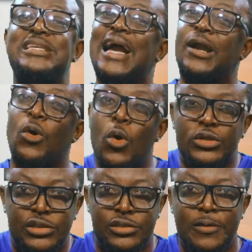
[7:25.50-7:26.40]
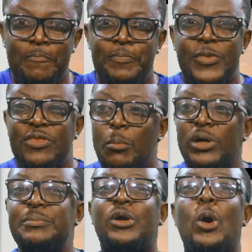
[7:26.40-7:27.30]
their god the
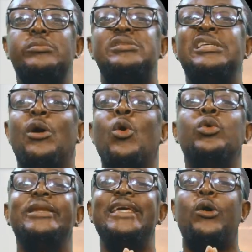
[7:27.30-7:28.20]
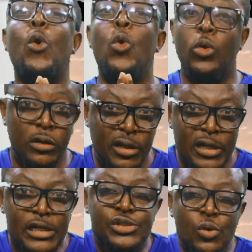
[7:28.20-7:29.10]
money becomes the only goal
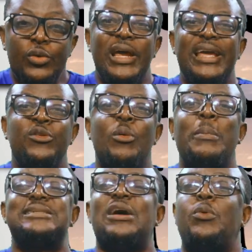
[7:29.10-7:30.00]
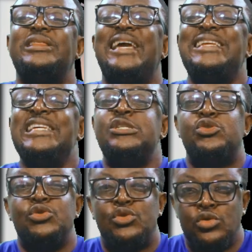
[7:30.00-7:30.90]
so no matter what they need
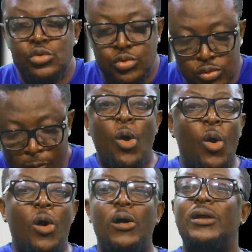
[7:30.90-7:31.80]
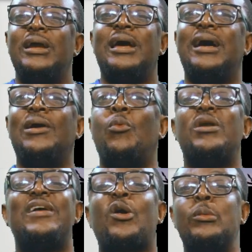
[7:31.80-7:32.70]
to do or uh, uh,
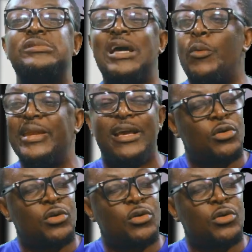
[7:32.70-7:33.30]
whatever comes their way they